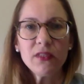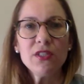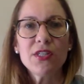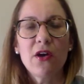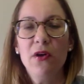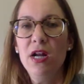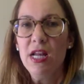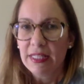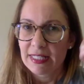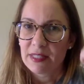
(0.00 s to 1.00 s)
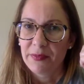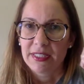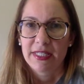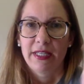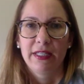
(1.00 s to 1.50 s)
So that's something
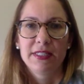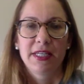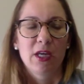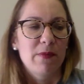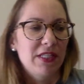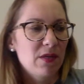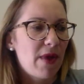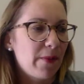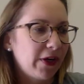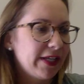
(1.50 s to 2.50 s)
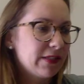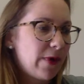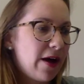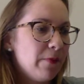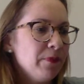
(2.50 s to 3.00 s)
to, to commit to memory as
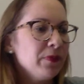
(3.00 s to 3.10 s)
well.